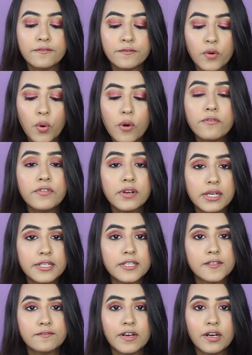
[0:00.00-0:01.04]
Faux
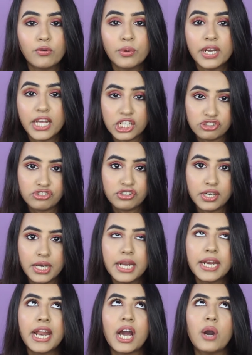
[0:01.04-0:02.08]
Filter
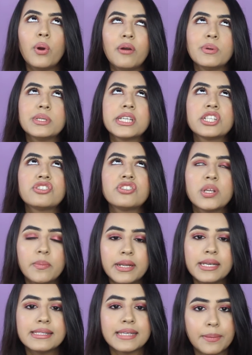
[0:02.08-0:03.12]
Foundation. Now, I was
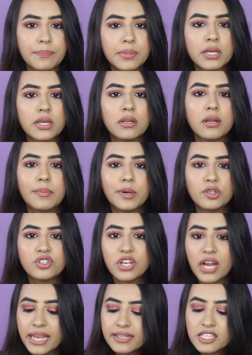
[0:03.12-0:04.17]
extremely skeptical about
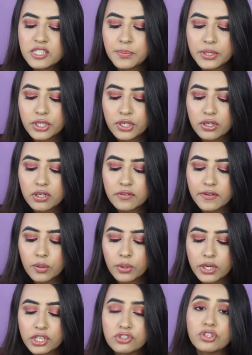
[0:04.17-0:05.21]
trying this particular
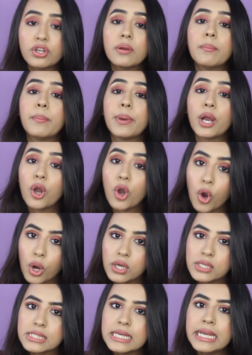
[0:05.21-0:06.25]
foundation
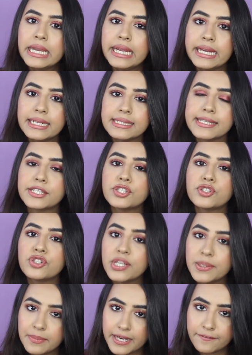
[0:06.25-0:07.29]
because it is
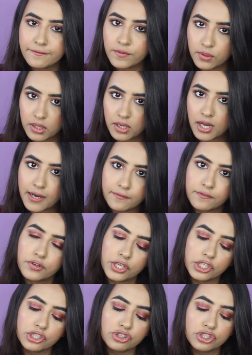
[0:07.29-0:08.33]
extremely full
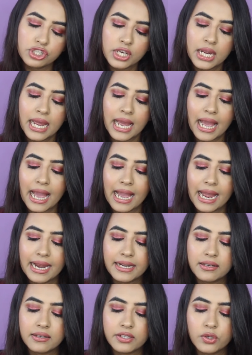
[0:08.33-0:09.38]
coverage,
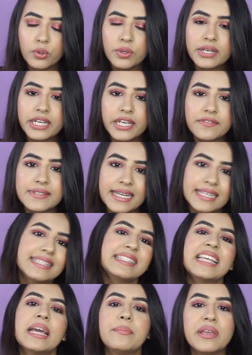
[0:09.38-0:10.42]
and you know, it gives
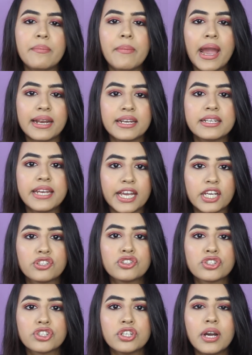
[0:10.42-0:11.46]
that semi matte
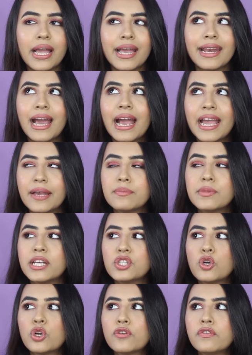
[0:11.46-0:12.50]
texture, and I am
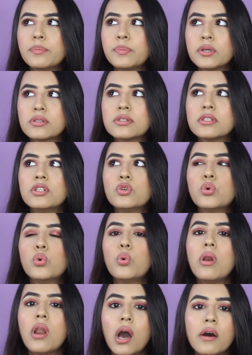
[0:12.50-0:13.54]
that sort of a person
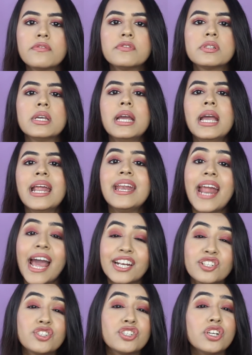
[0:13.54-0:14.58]
who loves
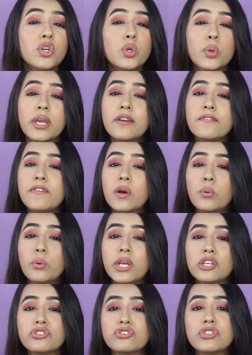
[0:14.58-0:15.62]
natural looking
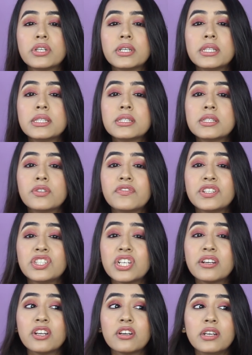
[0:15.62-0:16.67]
foundations which
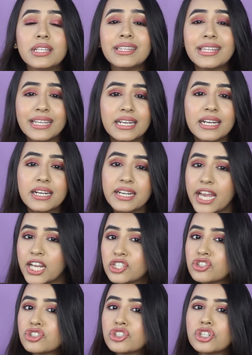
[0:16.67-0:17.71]
are really thin in
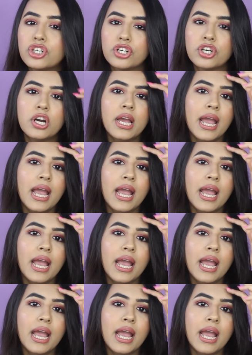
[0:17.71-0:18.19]
texture,